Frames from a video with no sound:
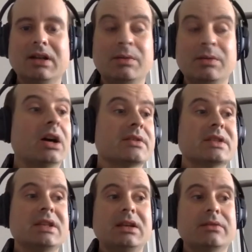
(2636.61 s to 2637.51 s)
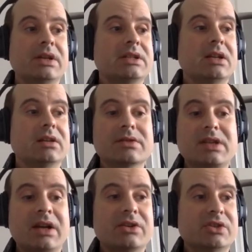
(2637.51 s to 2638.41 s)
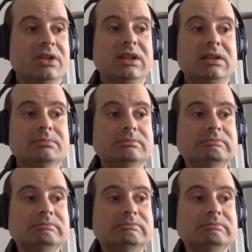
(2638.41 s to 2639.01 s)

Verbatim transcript: Uh, we are seeing retailers actually